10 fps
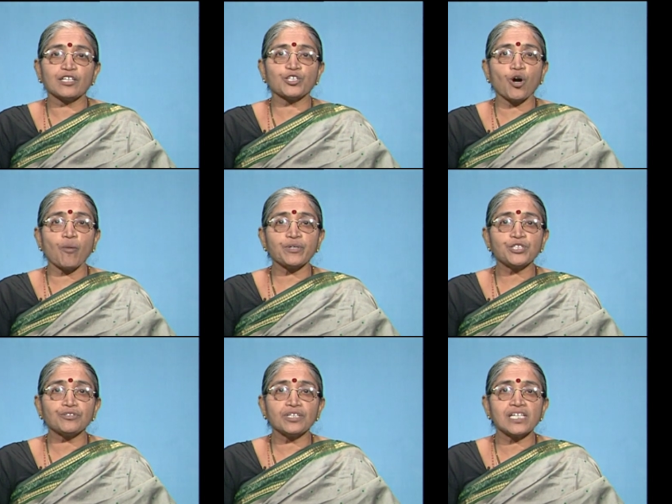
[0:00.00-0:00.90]
the
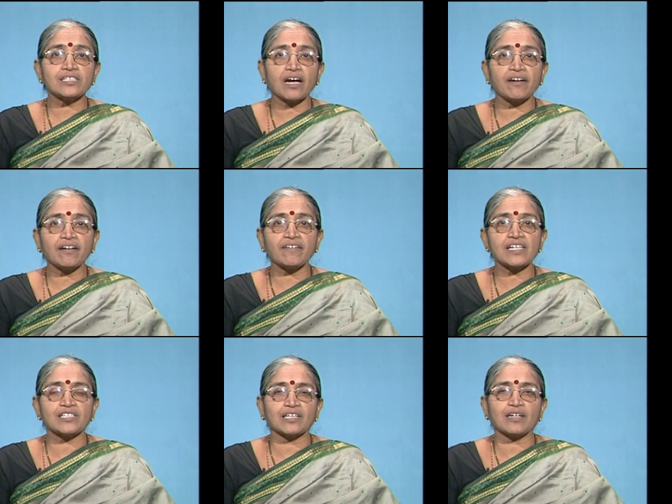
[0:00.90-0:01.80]
opportunities are
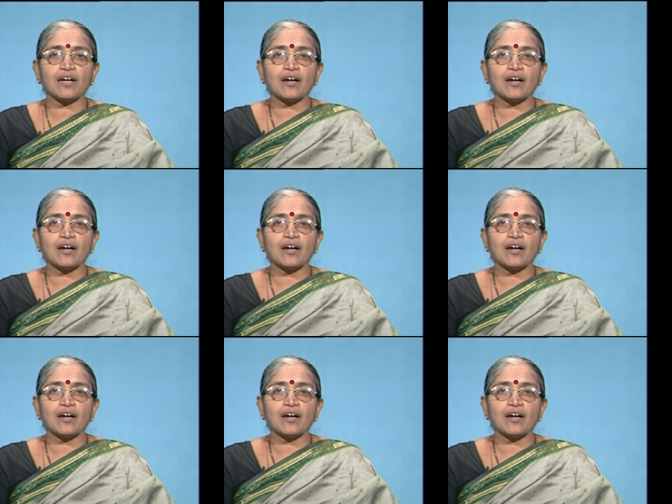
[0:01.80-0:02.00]
decreasing.